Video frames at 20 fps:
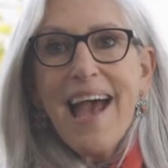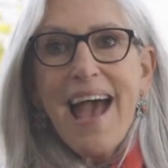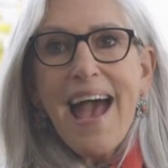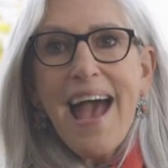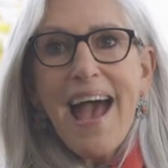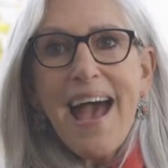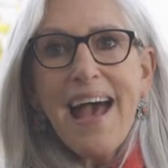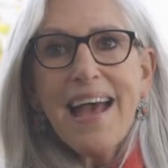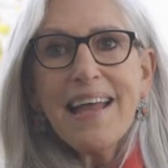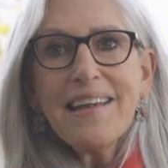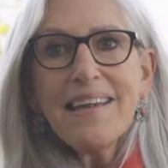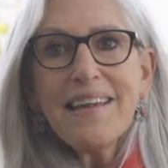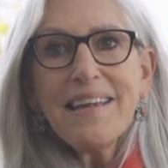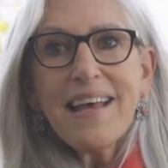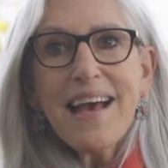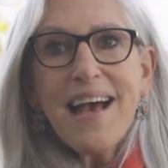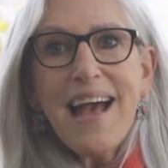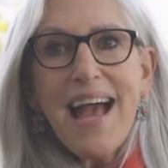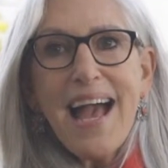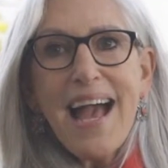and
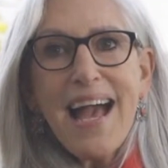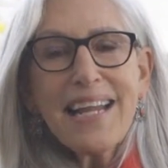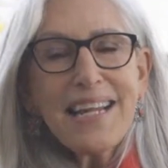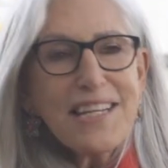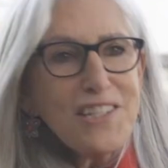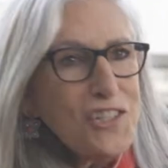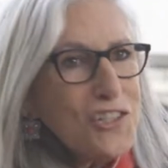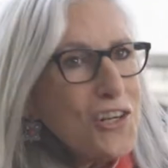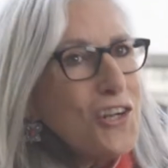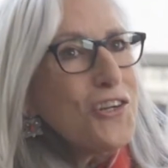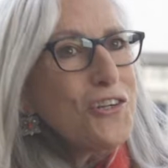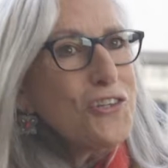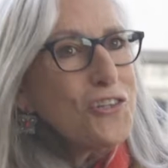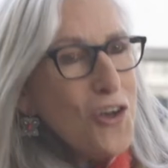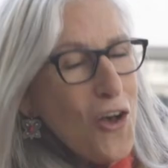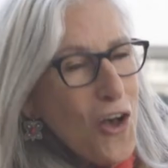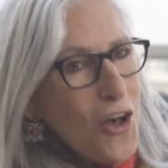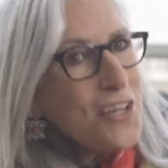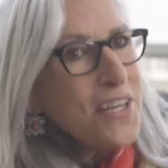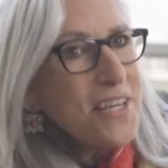and I started
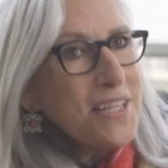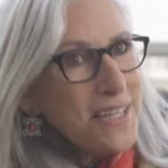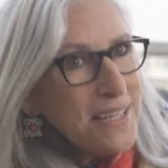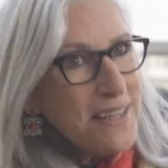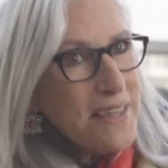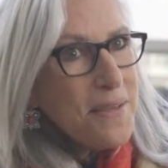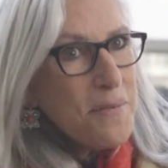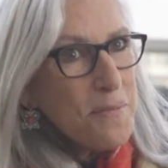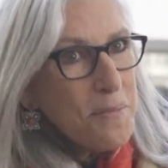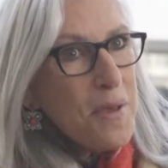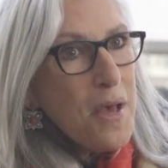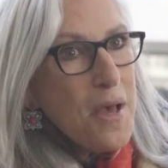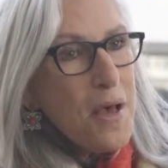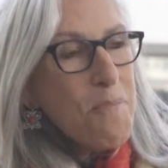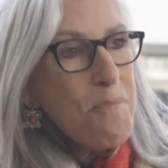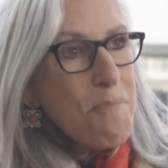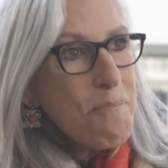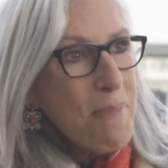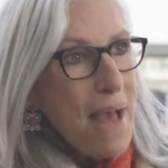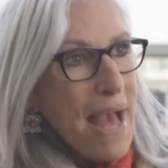talking to them
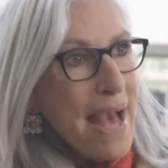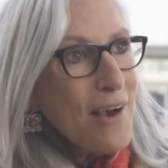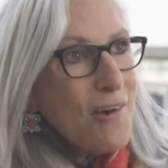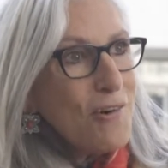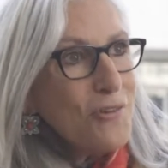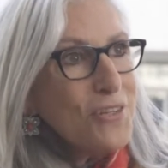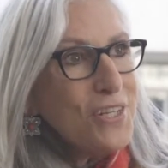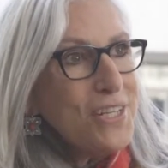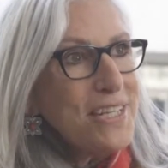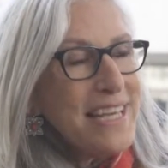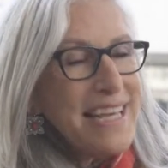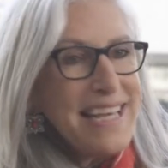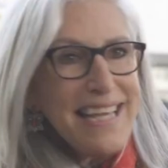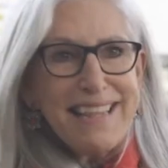about